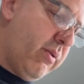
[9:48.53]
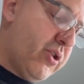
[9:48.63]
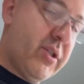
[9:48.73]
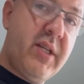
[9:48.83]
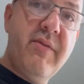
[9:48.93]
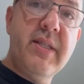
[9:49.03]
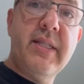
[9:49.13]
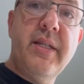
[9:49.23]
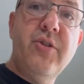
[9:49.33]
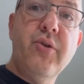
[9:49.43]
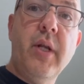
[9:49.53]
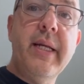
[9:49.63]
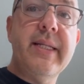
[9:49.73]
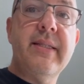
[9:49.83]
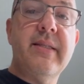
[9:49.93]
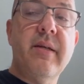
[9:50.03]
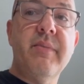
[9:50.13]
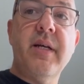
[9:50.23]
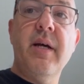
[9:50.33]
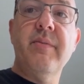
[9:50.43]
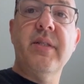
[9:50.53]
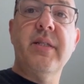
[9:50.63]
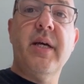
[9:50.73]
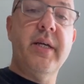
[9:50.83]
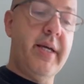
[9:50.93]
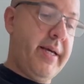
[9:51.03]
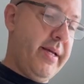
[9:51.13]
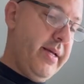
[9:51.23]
just even send you a list sometimes and tell you, hey,